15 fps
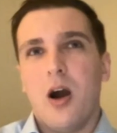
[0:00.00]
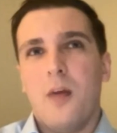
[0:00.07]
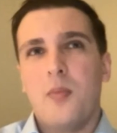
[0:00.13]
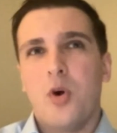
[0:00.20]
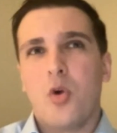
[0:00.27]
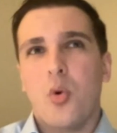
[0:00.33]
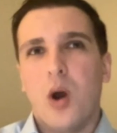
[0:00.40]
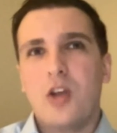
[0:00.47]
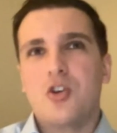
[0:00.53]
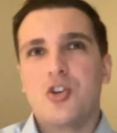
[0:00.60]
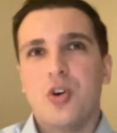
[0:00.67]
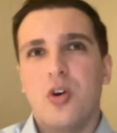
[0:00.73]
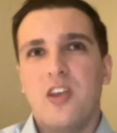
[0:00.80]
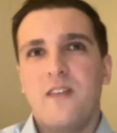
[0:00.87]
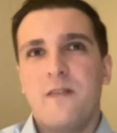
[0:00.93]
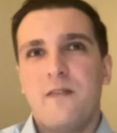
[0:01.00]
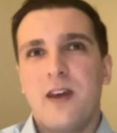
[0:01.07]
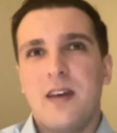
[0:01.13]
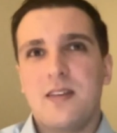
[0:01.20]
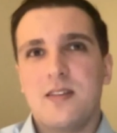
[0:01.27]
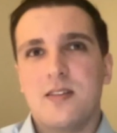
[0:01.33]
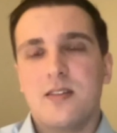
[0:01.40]
I'm not quite sure he
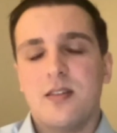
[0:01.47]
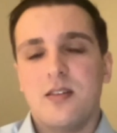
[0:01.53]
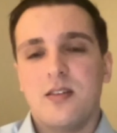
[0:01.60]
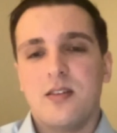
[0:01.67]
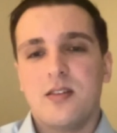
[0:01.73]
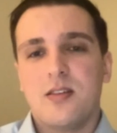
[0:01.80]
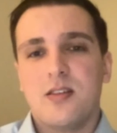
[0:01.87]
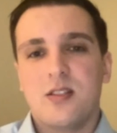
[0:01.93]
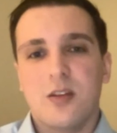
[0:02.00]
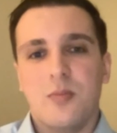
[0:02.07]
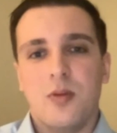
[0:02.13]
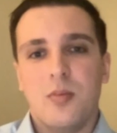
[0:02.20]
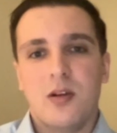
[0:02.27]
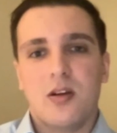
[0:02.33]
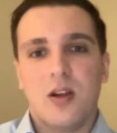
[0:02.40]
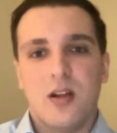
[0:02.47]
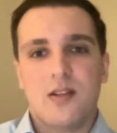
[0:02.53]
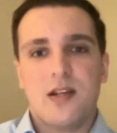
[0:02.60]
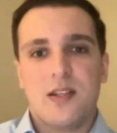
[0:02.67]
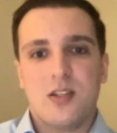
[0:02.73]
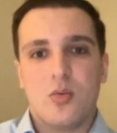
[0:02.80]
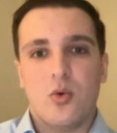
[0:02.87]
fits the system that Mikel
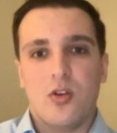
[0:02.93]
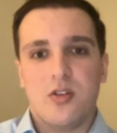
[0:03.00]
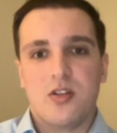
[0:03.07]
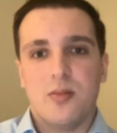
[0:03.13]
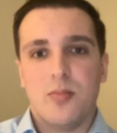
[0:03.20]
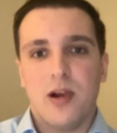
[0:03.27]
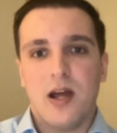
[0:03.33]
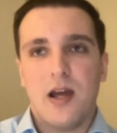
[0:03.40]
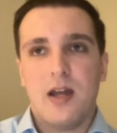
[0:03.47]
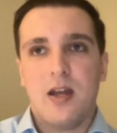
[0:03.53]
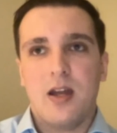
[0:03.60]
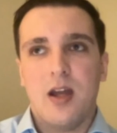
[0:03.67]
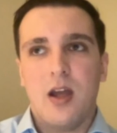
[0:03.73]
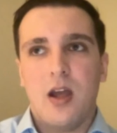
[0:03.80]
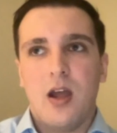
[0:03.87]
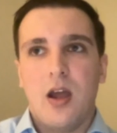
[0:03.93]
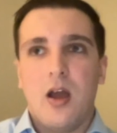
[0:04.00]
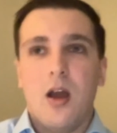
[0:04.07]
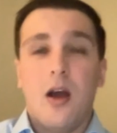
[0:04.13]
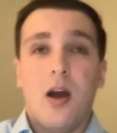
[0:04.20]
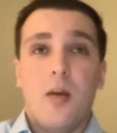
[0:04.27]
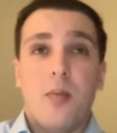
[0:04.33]
Arteta wants to play.
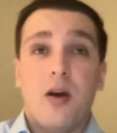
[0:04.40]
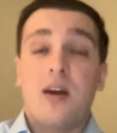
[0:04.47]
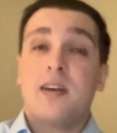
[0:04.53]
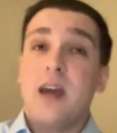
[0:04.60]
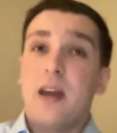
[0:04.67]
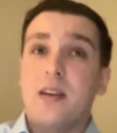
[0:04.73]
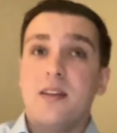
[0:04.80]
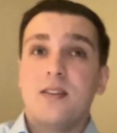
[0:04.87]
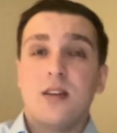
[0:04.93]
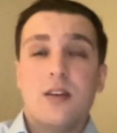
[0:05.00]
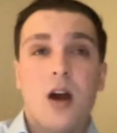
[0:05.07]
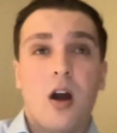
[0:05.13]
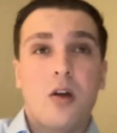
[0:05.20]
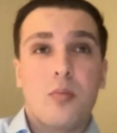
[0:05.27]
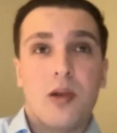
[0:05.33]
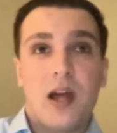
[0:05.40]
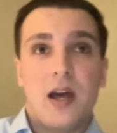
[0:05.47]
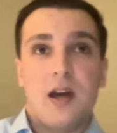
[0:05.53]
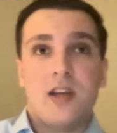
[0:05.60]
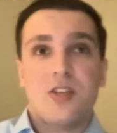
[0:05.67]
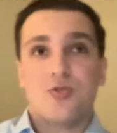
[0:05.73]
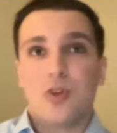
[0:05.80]
But again, he's a young
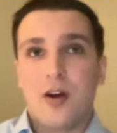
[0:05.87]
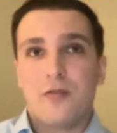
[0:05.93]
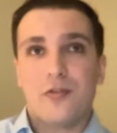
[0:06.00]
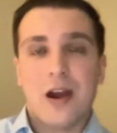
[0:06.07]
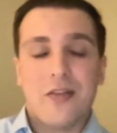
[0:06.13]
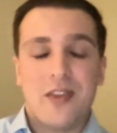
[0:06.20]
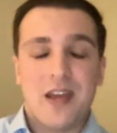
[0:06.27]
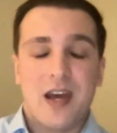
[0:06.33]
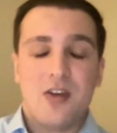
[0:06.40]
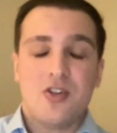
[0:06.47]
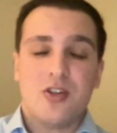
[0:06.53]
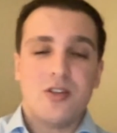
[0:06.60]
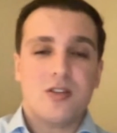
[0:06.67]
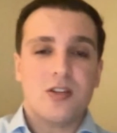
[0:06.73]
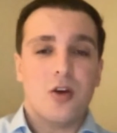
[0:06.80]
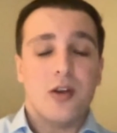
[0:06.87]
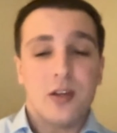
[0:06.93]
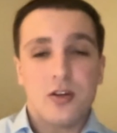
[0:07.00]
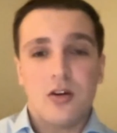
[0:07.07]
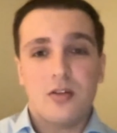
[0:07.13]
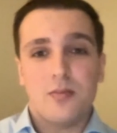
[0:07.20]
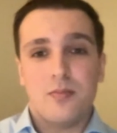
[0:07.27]
player. He's rough around the edges, so he
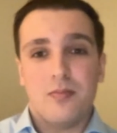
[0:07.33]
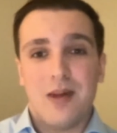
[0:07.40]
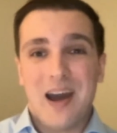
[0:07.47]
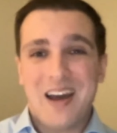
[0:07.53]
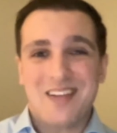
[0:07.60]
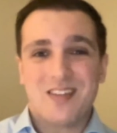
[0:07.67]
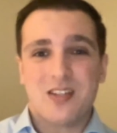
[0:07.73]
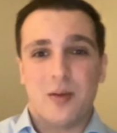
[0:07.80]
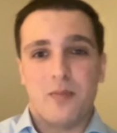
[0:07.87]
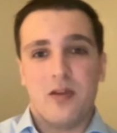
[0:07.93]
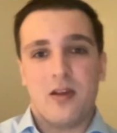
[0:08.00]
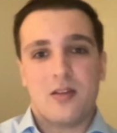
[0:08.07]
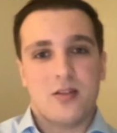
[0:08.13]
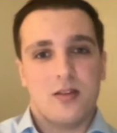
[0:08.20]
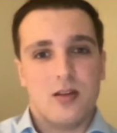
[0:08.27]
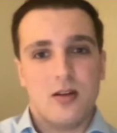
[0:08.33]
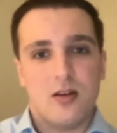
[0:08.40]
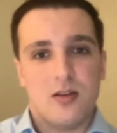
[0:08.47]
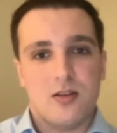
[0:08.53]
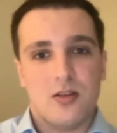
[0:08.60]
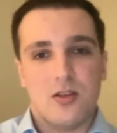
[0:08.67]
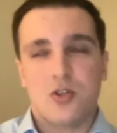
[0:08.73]
could add something to
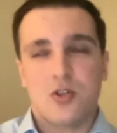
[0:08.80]
the